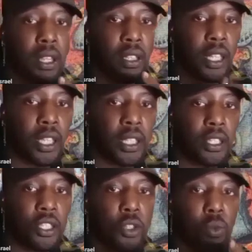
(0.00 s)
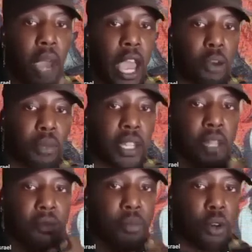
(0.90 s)
looking into wild
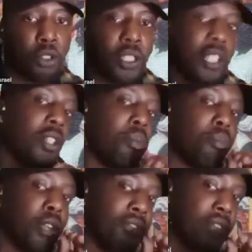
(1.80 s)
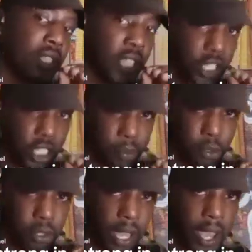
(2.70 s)
men and Moors, and it'll briefly touch
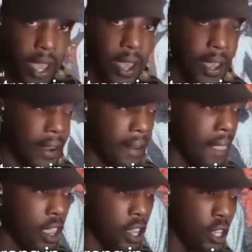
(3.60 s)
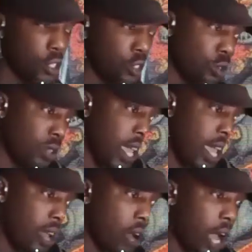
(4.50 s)
up on that. All right. So
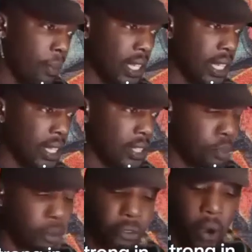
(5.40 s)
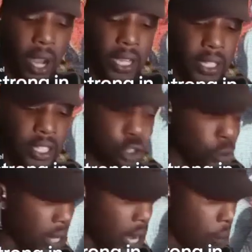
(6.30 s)
now before I get
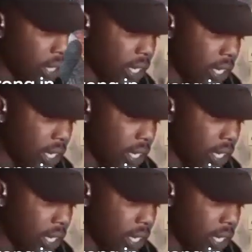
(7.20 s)
into it, I want to